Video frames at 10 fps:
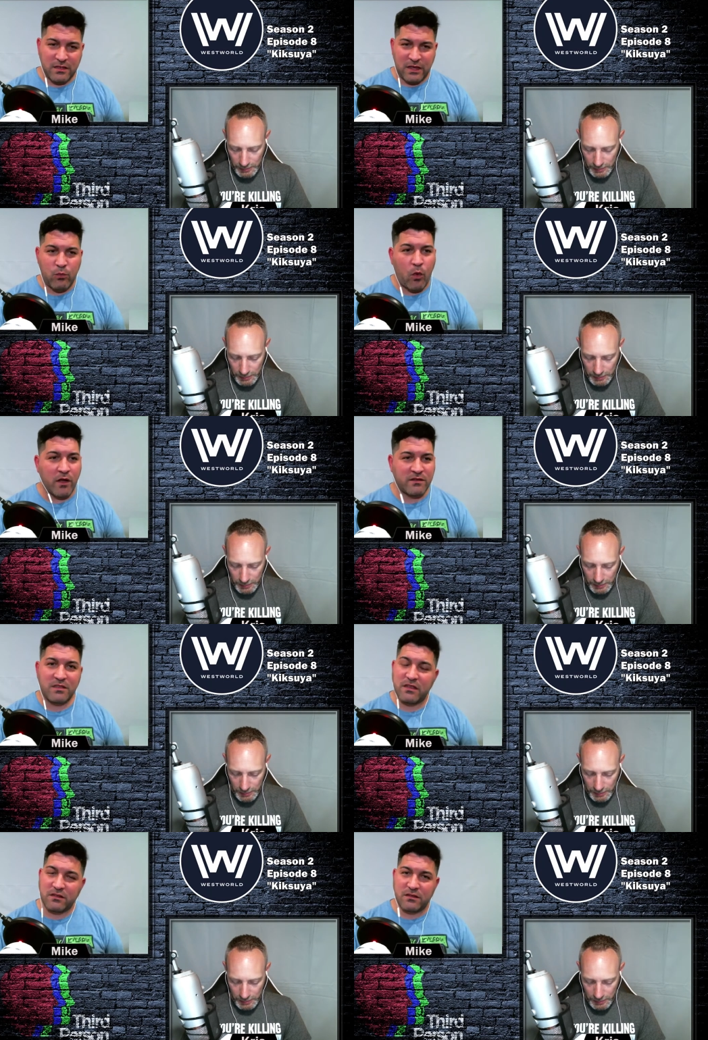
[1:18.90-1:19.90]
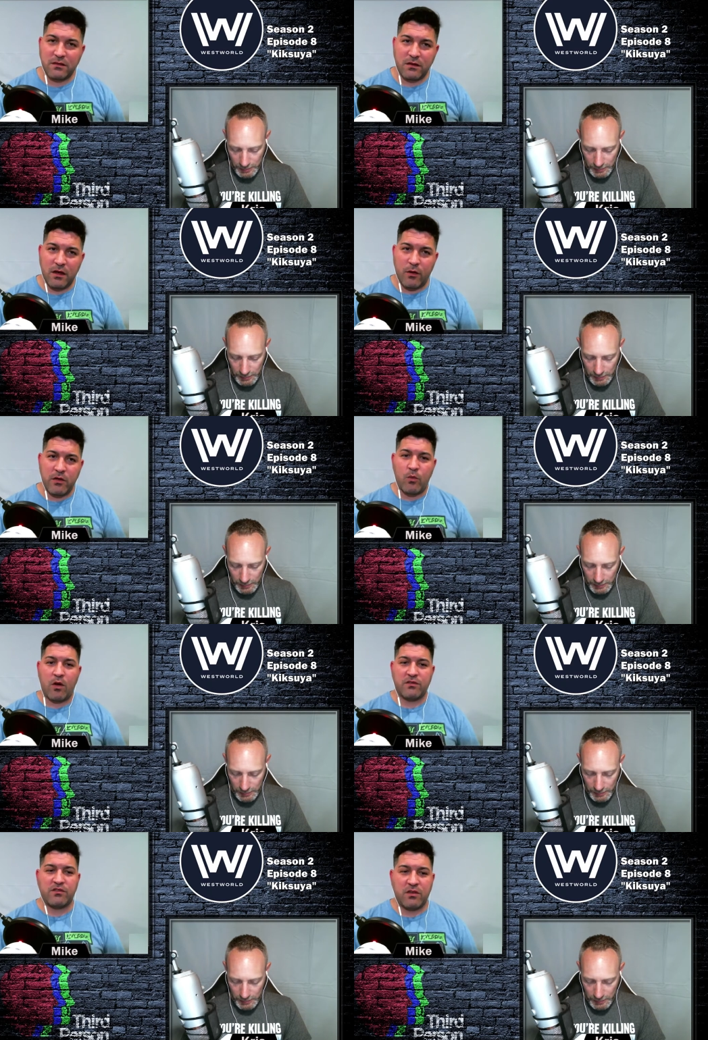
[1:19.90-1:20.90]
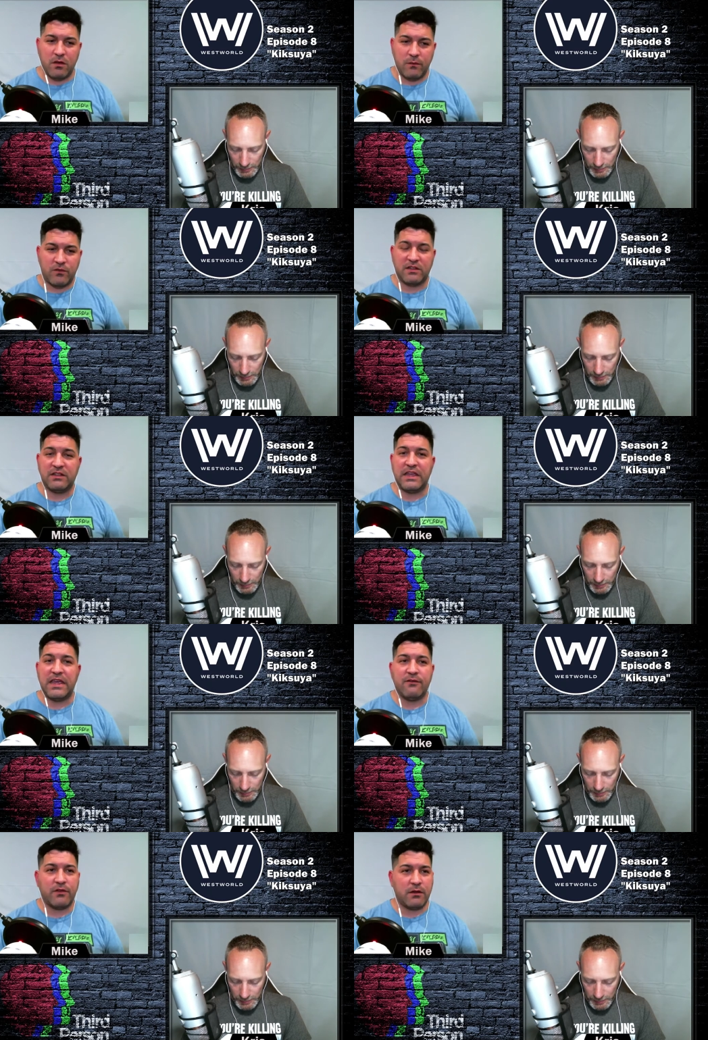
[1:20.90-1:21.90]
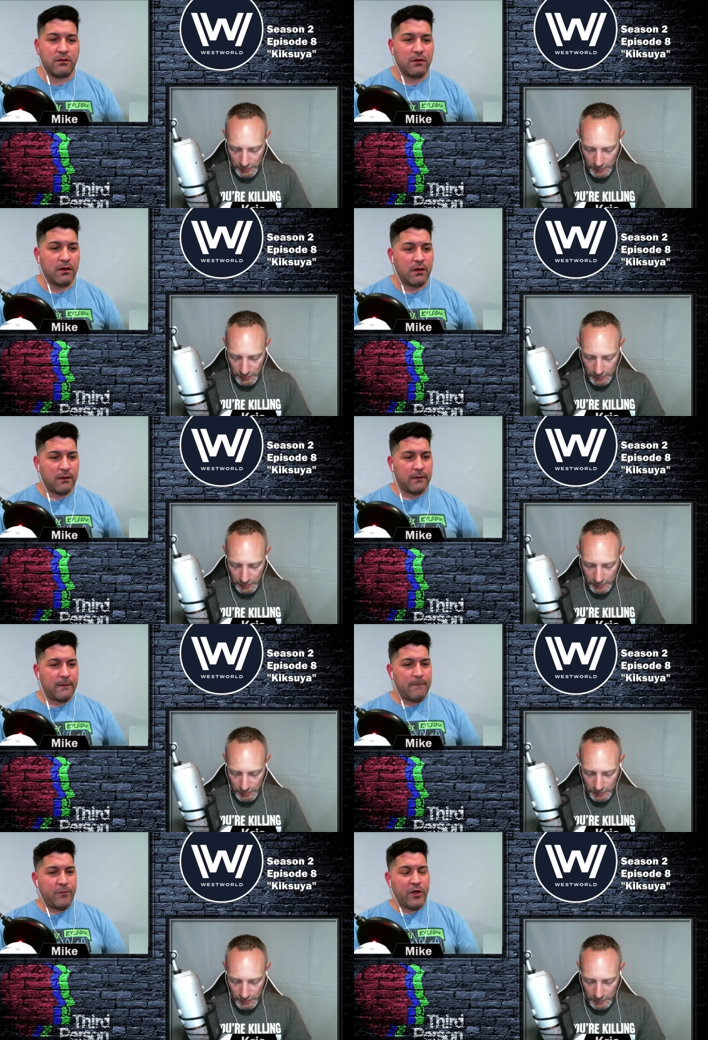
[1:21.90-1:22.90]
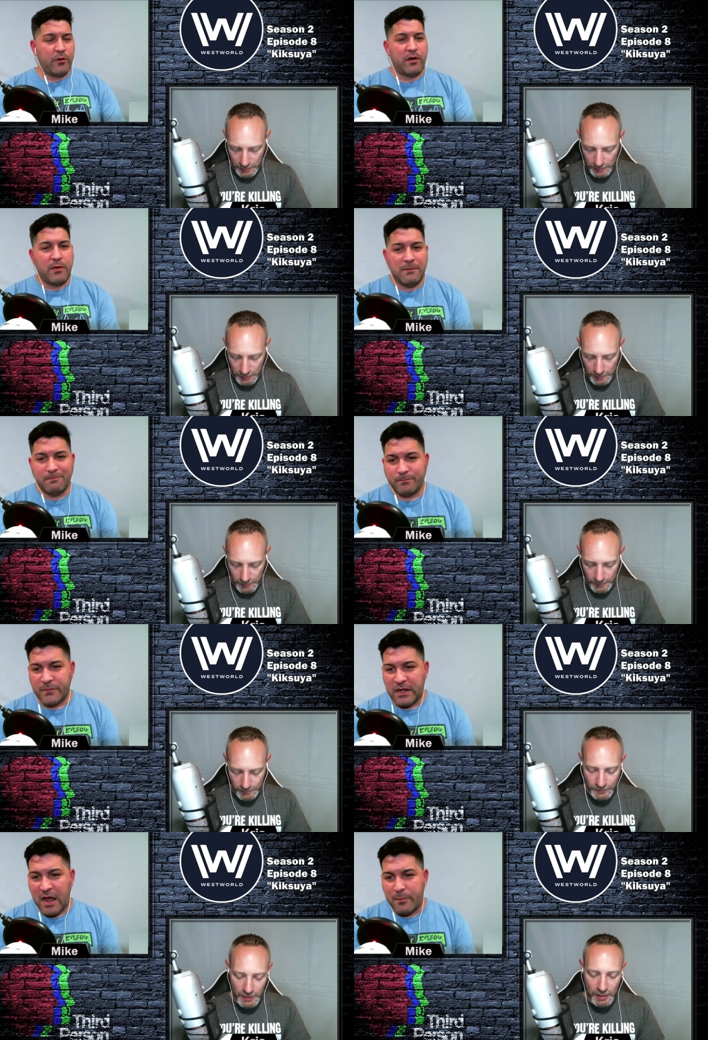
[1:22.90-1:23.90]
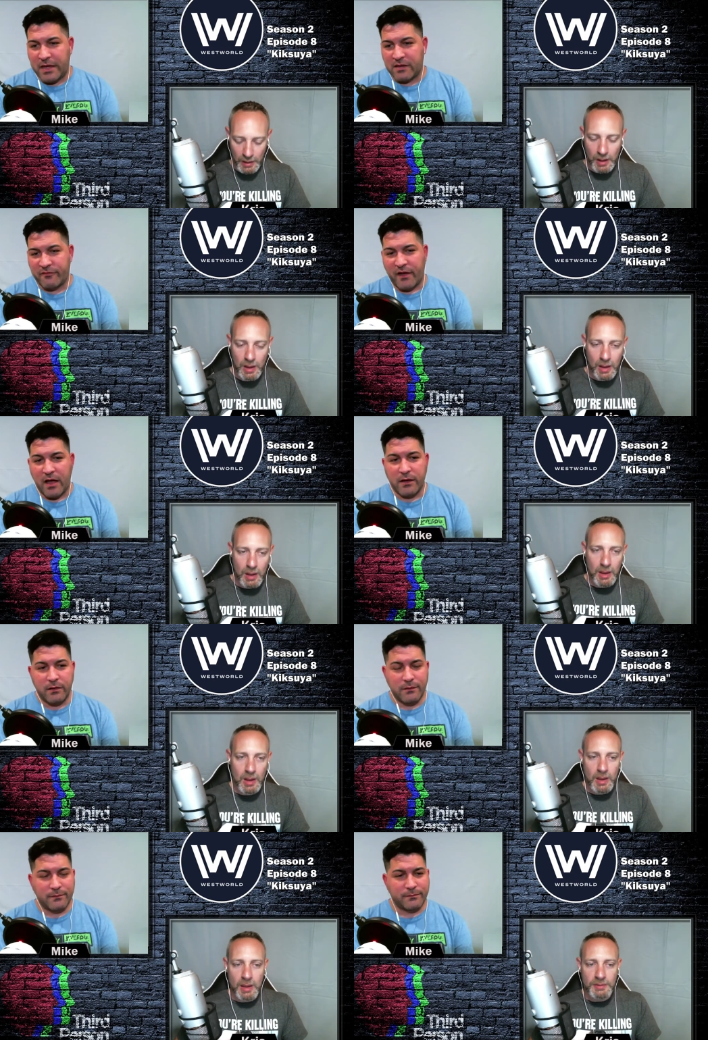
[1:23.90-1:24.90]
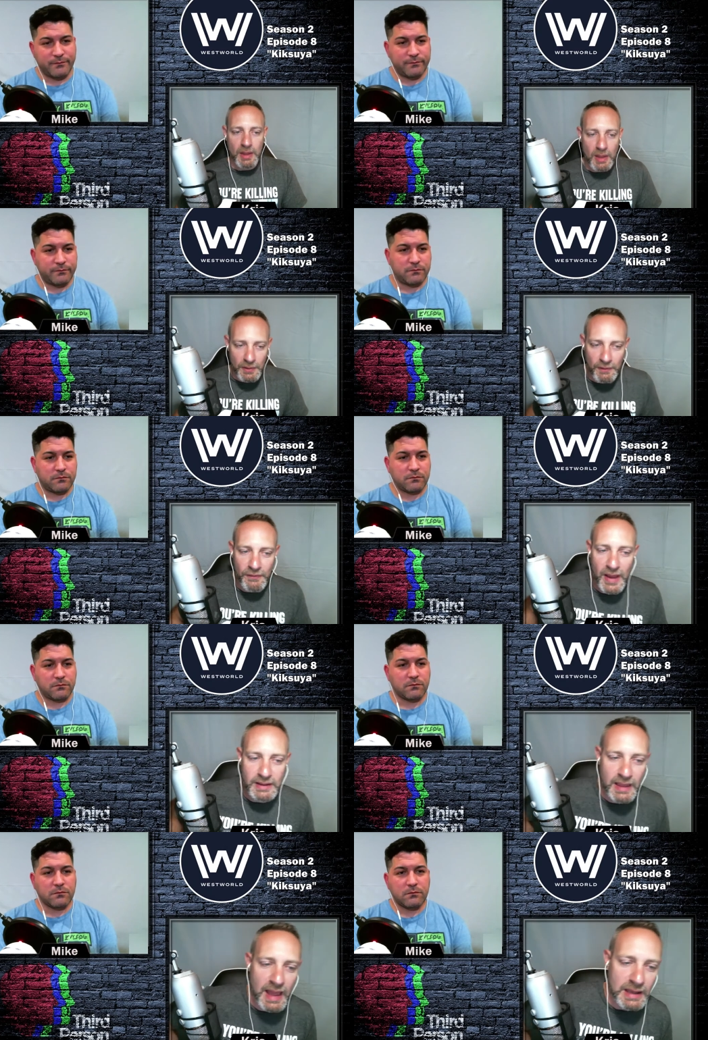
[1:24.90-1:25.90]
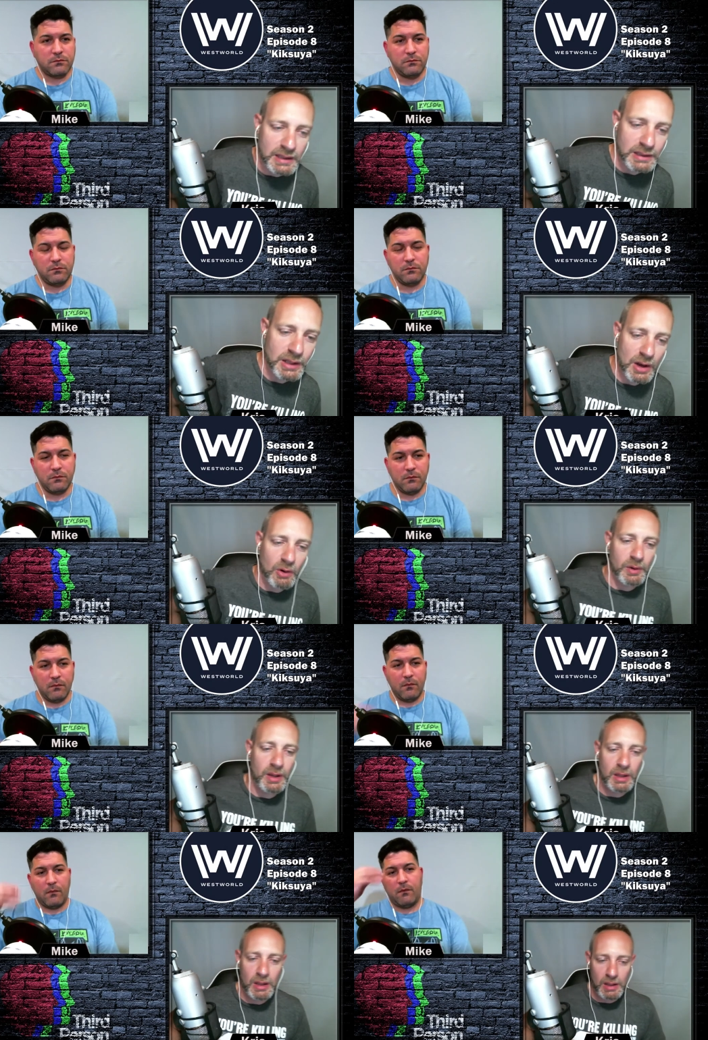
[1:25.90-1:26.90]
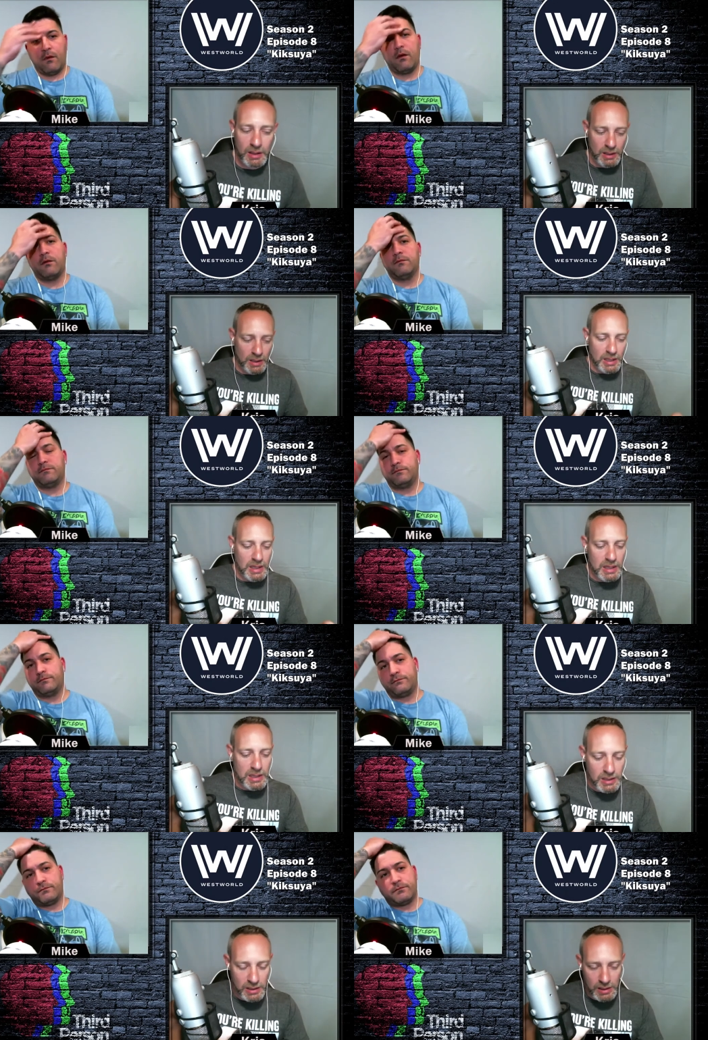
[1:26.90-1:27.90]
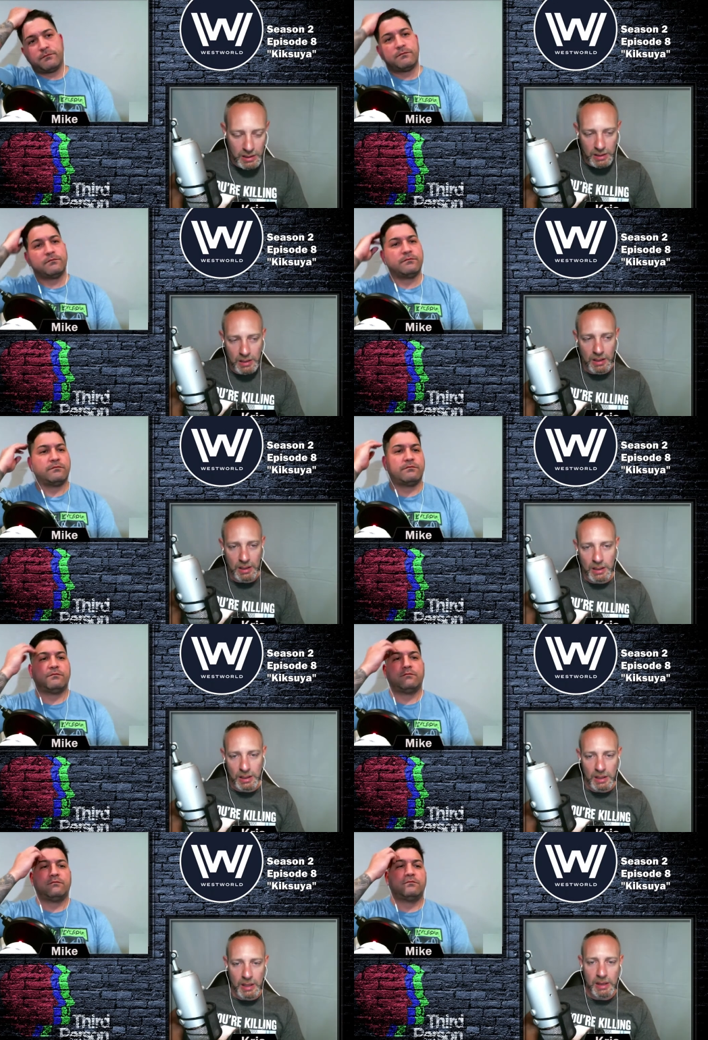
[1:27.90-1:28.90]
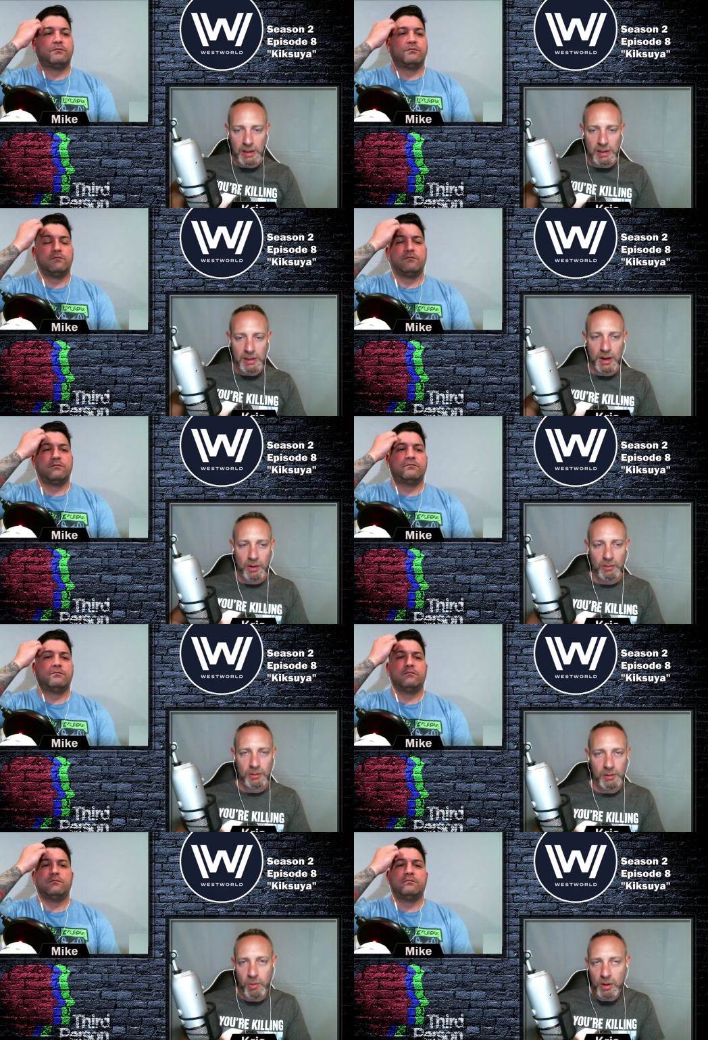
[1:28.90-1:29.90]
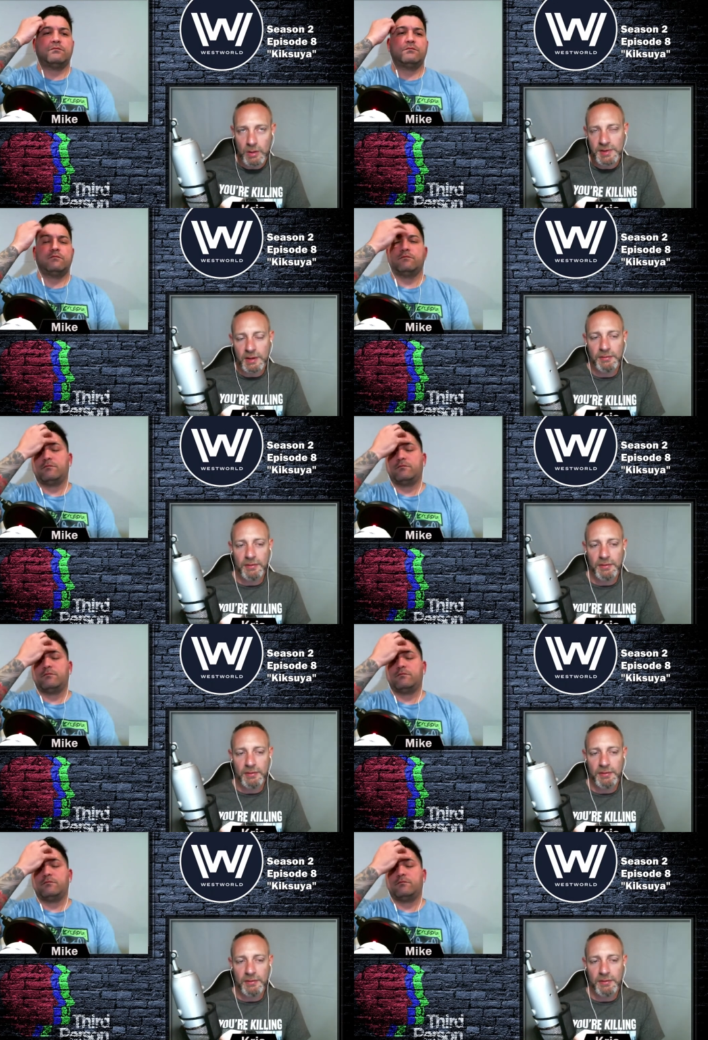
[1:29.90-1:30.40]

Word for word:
Speaker 1: he wants this, you know. He wants to to leave and you know what I mean, and not be confined.
Speaker 2: The the fact that you know he he you know he woke himself